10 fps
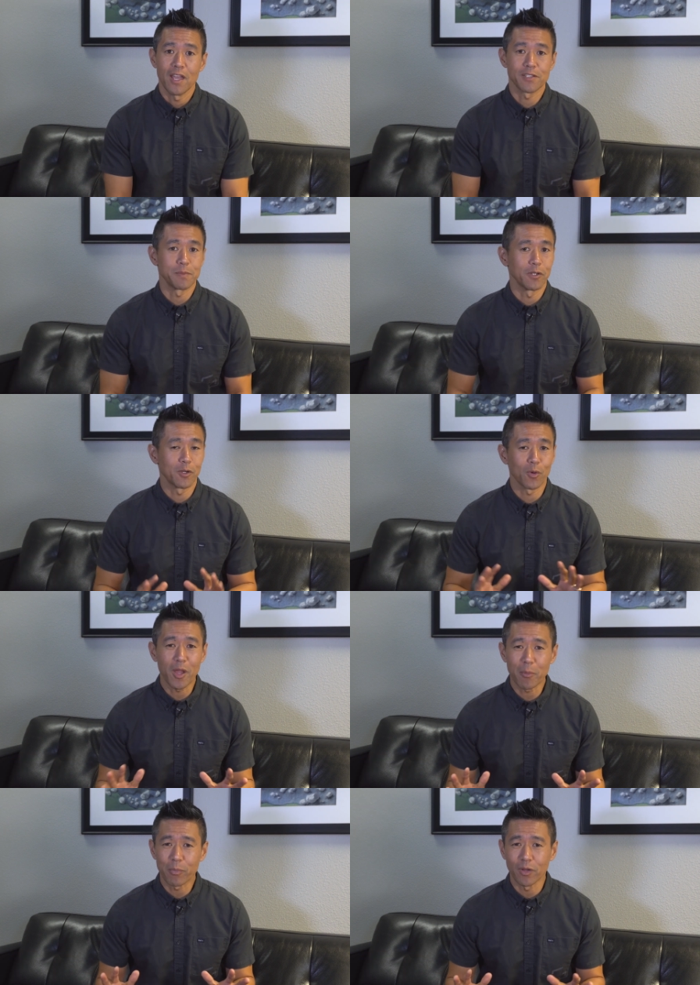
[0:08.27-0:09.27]
And it's been a
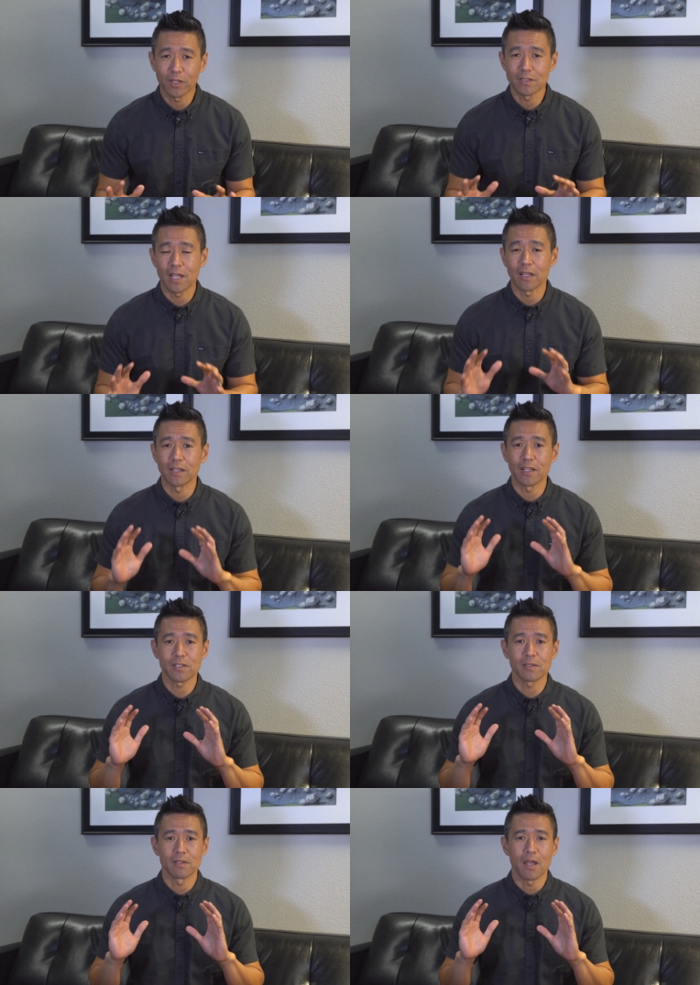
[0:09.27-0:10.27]
great book telling
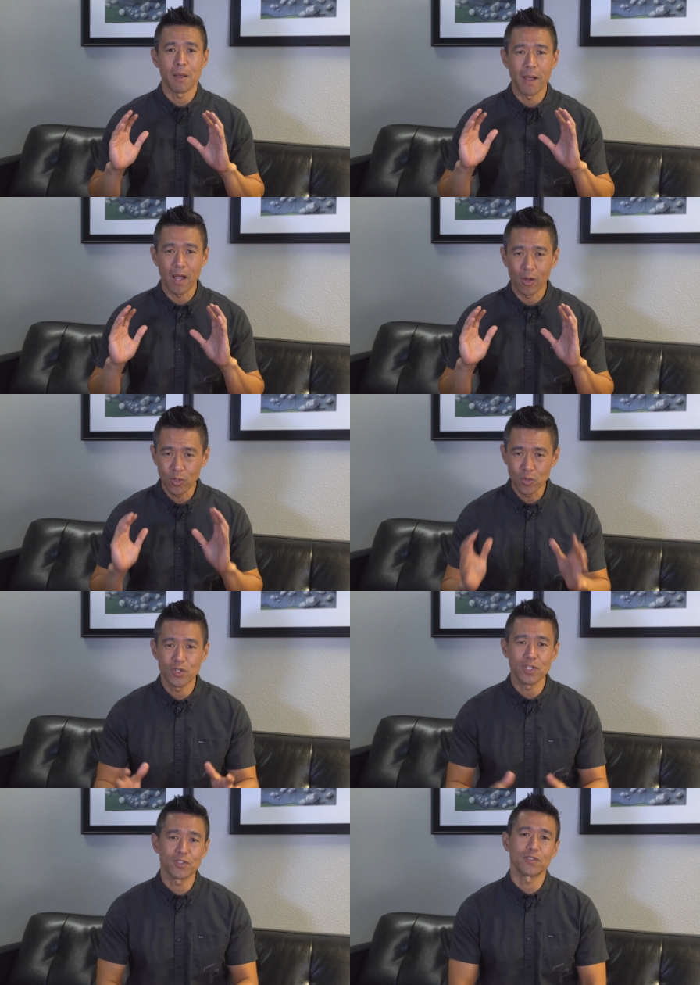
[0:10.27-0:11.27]
us about who
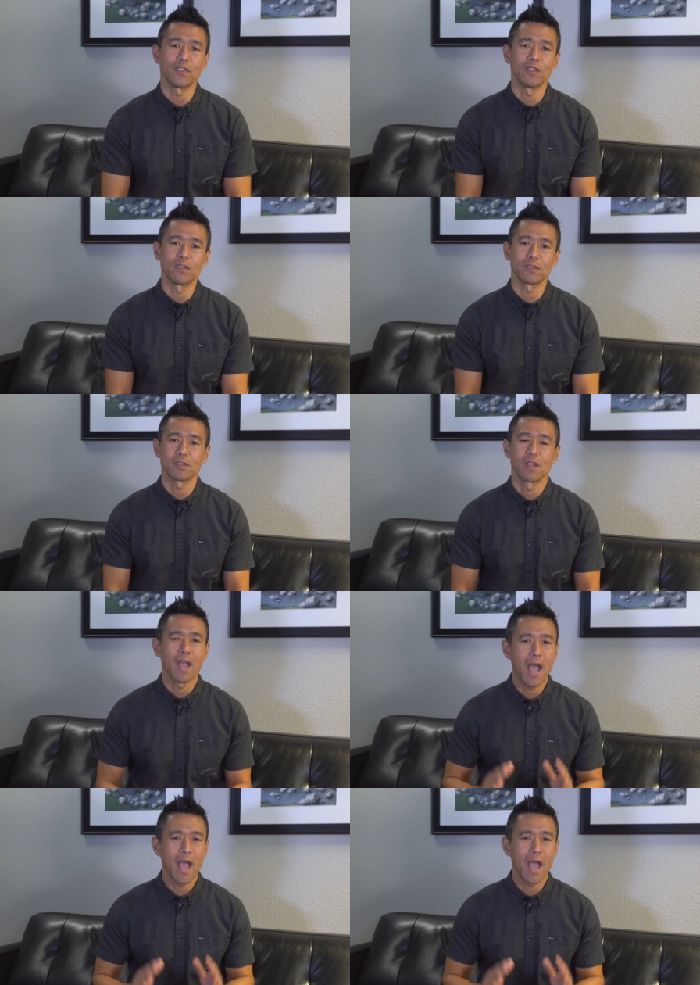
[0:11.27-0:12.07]
Jesus is,